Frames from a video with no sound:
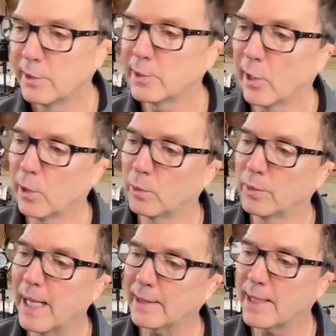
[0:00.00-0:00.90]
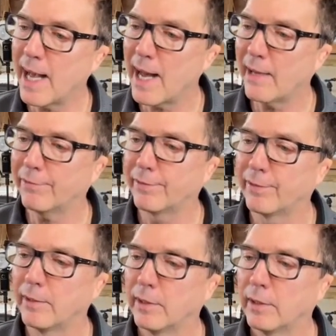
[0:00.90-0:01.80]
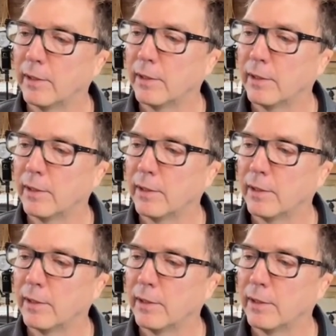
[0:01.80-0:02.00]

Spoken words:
So that's half,